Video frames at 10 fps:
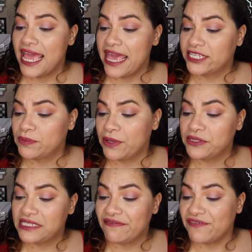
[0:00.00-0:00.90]

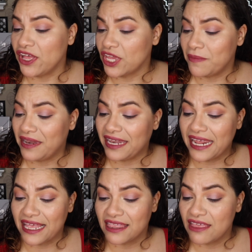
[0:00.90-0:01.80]
explosive volume and
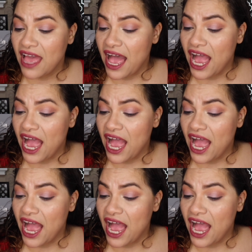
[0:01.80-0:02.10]
length.